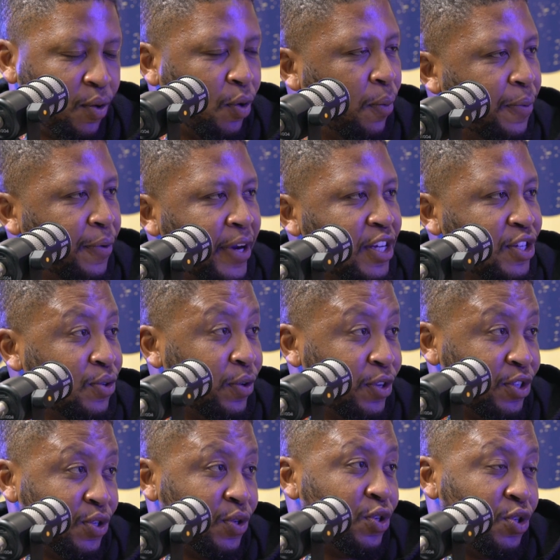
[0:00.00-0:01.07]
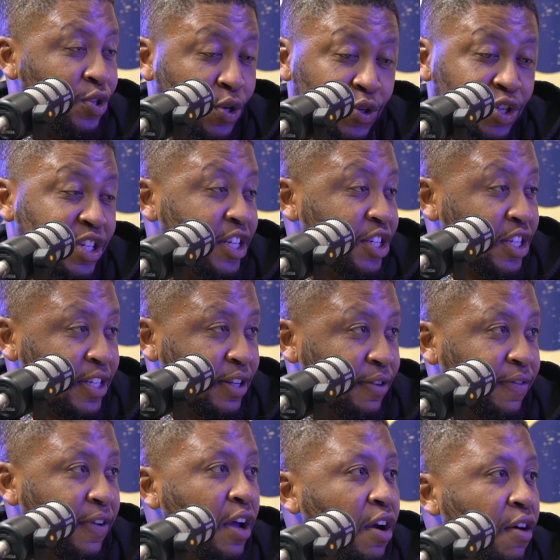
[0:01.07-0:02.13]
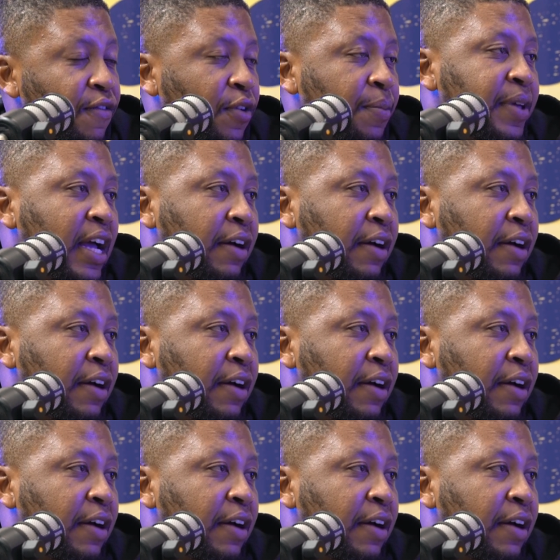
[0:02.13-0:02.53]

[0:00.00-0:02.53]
corporation or a huge initiative from the